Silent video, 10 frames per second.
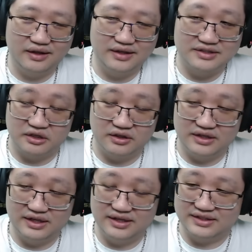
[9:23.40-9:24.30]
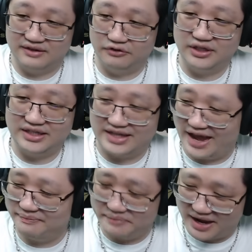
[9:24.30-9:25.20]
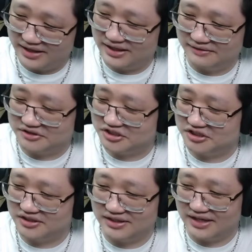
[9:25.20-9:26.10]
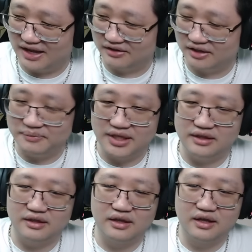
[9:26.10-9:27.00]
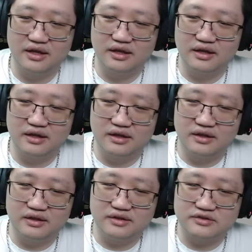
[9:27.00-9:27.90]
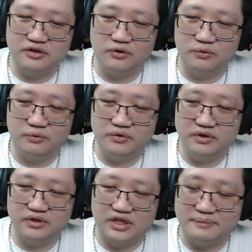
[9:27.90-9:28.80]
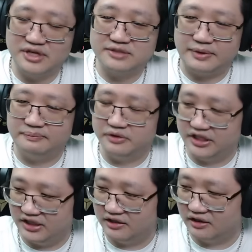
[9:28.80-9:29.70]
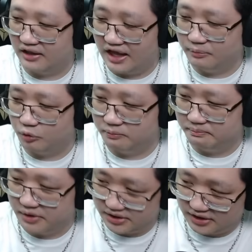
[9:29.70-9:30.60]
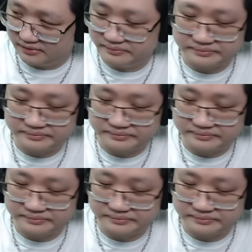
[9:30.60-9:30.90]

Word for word: is it is it really that bad? They have to shut it down. I mean, so they must be bleeding a lot more money